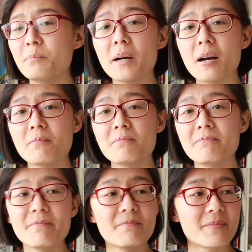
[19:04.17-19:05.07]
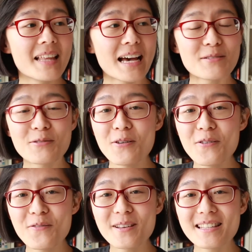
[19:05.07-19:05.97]
But that's
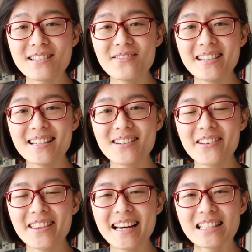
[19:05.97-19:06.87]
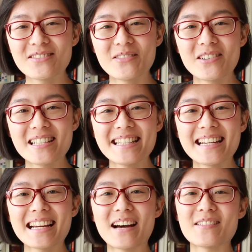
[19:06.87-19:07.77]
all for this video. Thanks for
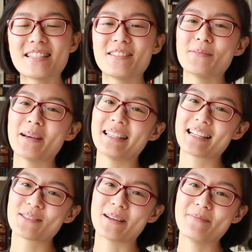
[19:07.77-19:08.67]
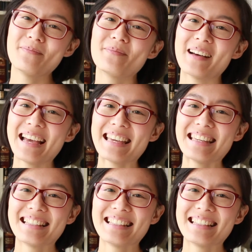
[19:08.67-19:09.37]
watching. I'll see you in my next one. Bye!